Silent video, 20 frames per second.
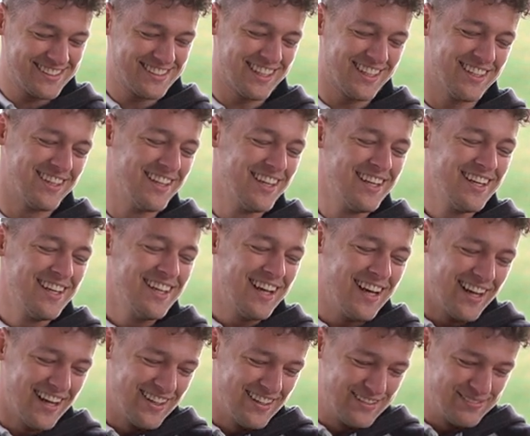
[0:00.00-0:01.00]
So,
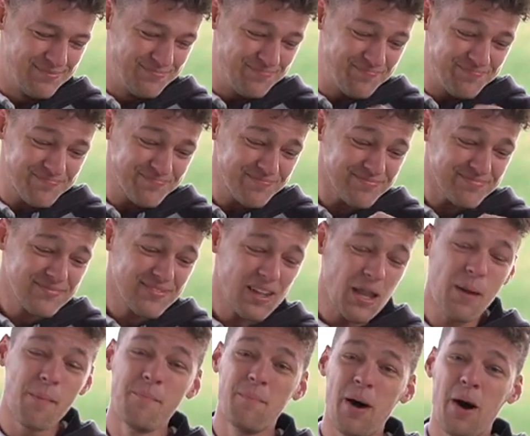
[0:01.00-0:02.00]

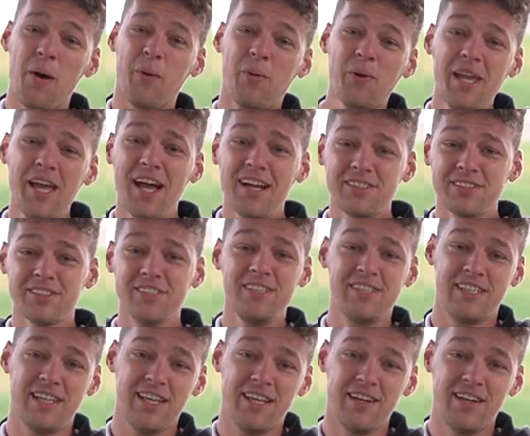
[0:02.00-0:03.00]
but we actually
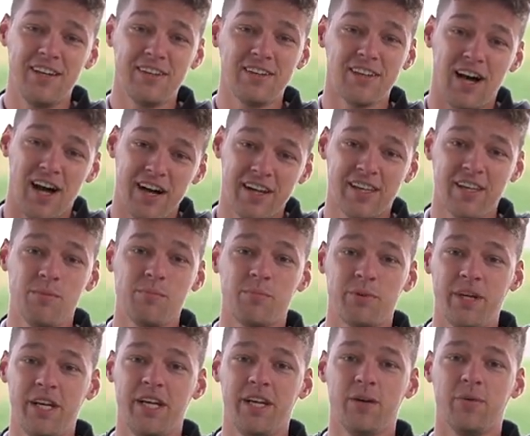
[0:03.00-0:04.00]
did a lock-in
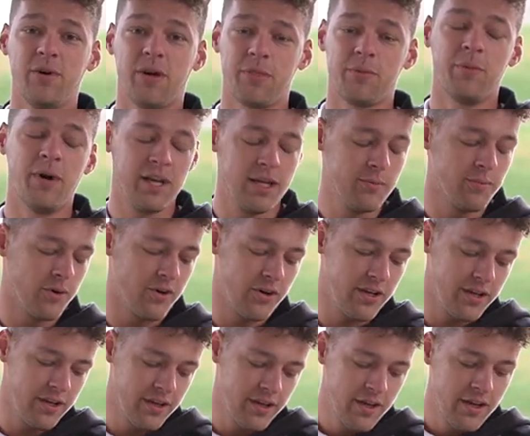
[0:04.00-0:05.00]
breeding with Money
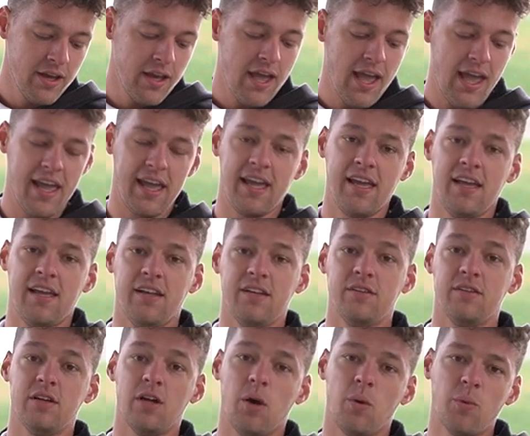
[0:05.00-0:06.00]
Boy,
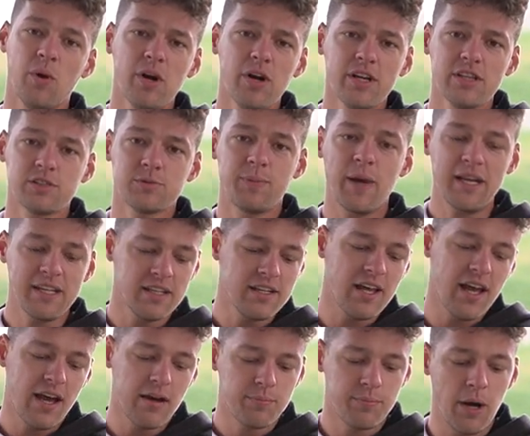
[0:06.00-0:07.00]
and we're expecting
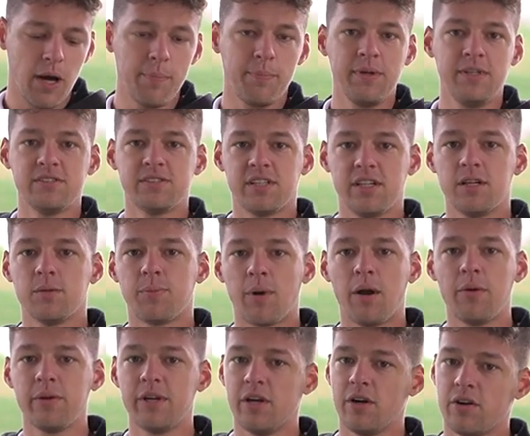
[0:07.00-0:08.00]
to have puppies here
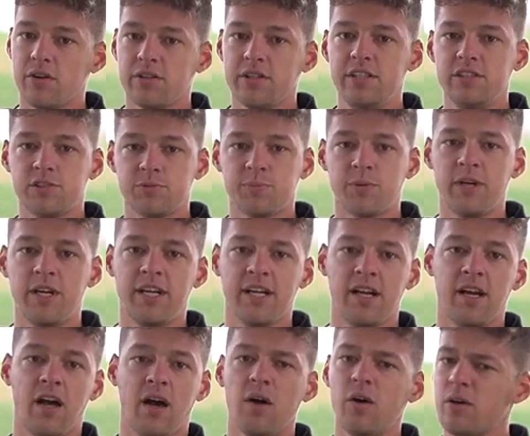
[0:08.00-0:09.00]
probably early
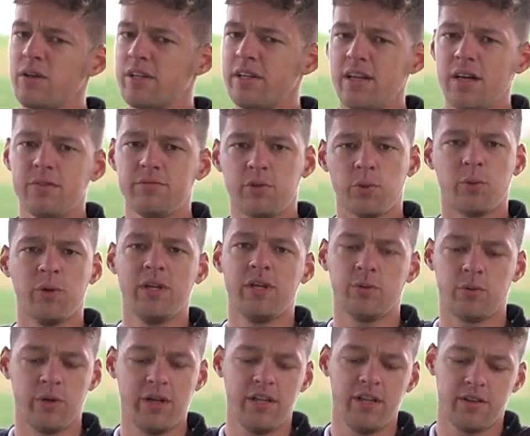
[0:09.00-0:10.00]
spring, early of
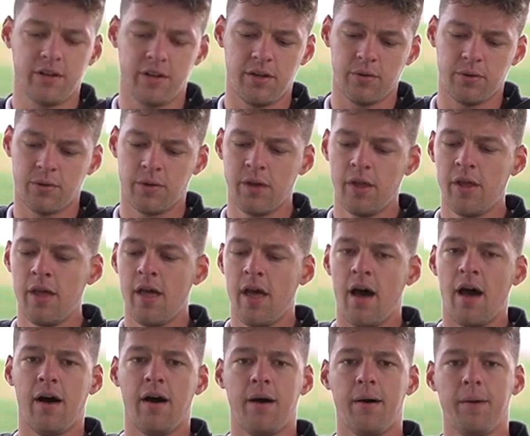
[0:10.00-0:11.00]
2022,
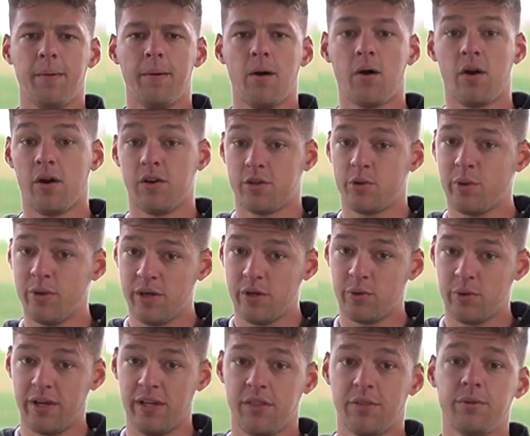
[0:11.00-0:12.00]
or
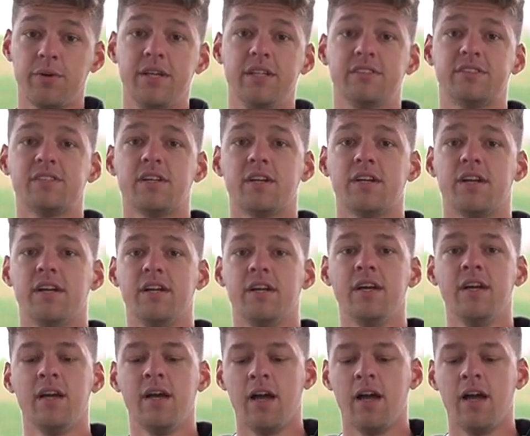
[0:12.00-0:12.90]
2023, sorry.